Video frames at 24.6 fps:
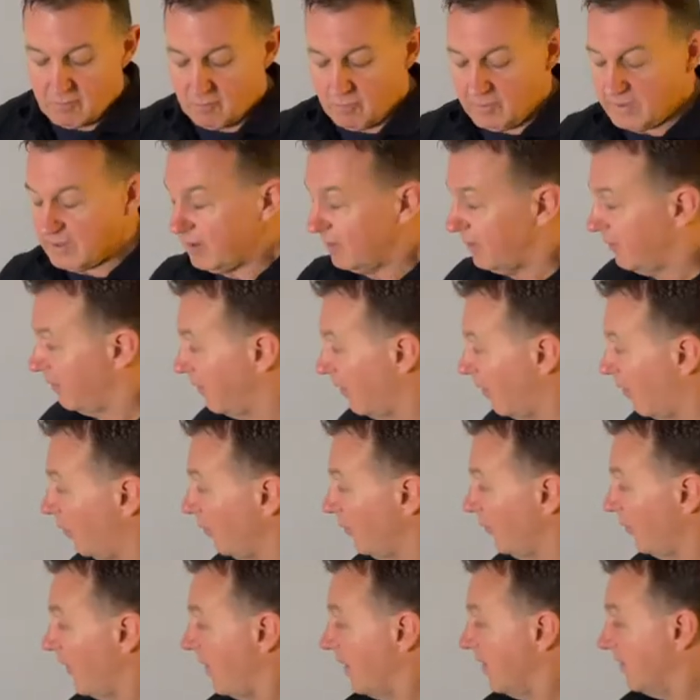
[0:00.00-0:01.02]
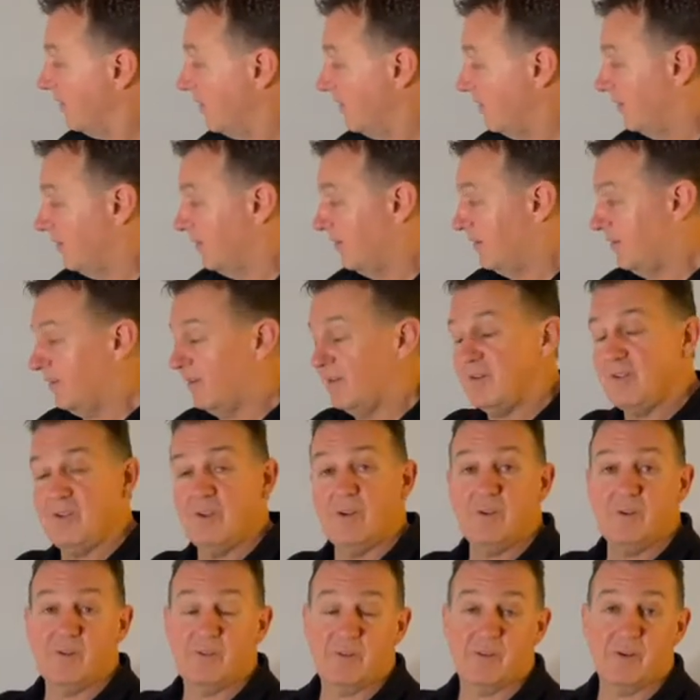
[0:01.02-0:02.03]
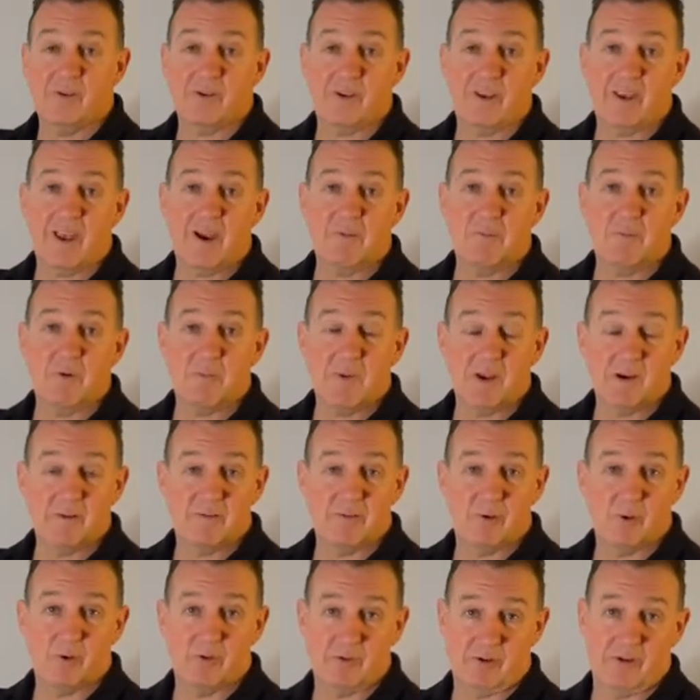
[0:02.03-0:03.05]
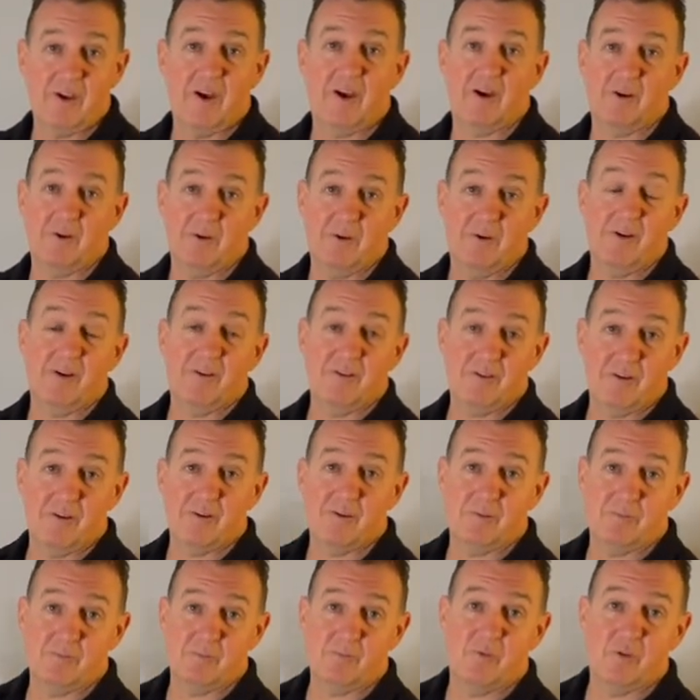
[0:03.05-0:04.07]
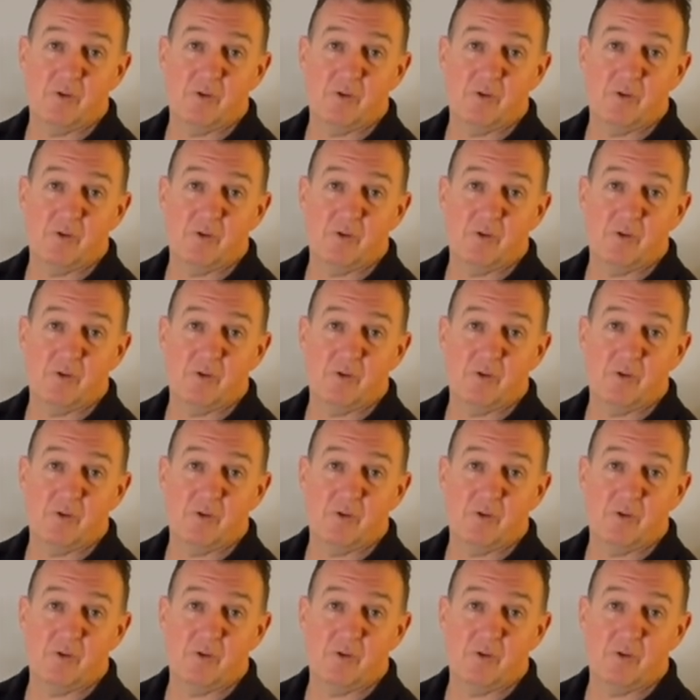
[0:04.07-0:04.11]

We can also use the camera metaphor to go to the